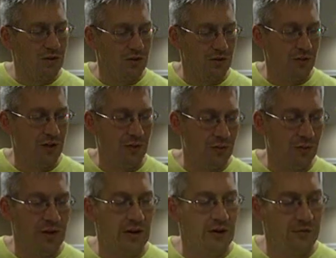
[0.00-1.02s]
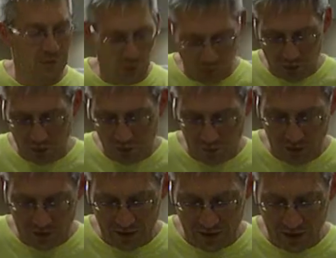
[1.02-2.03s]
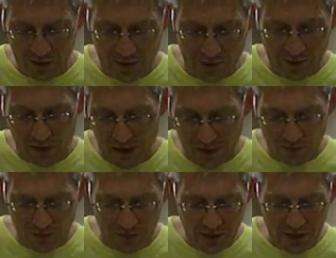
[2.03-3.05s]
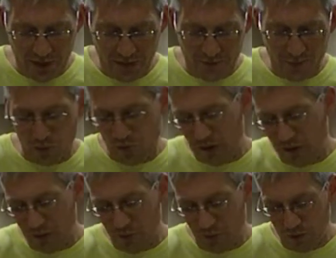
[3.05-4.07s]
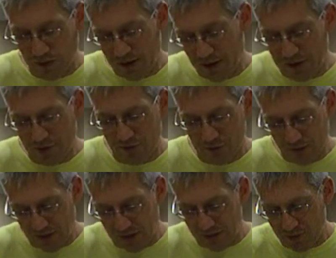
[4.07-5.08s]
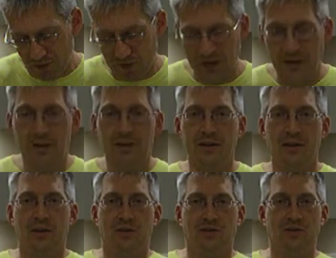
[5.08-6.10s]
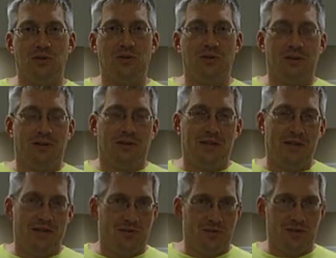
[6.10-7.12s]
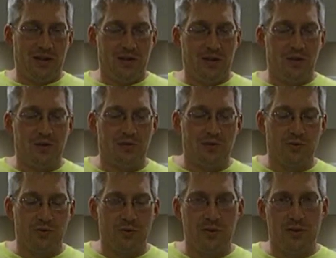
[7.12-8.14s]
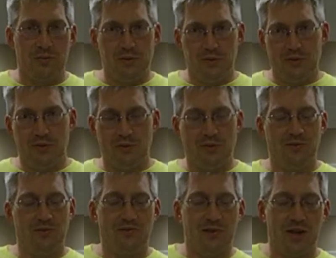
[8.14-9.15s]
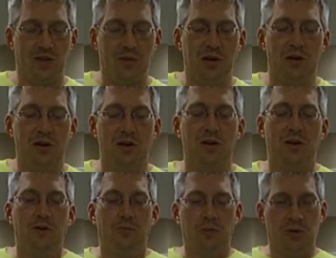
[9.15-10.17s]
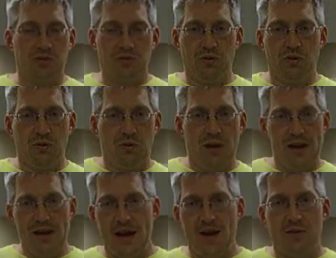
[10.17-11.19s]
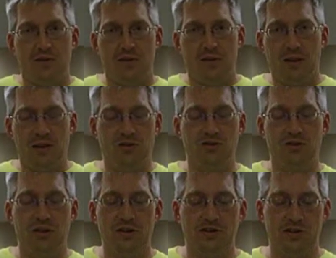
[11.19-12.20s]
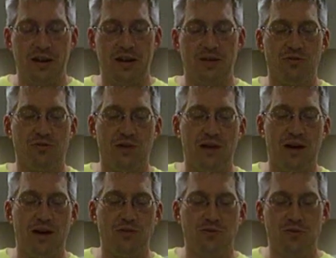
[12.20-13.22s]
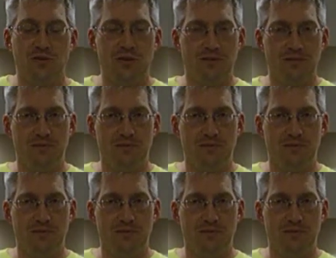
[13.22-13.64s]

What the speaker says: 2, lovely, 3, 4, 1, and 3, and 4, and 1, and 2, and 3. So, yeah, it's tricky, I'll be the first to admit it, but, you know, it's designed to be hard. But slowing it way down allows you to get your hands sorted out so that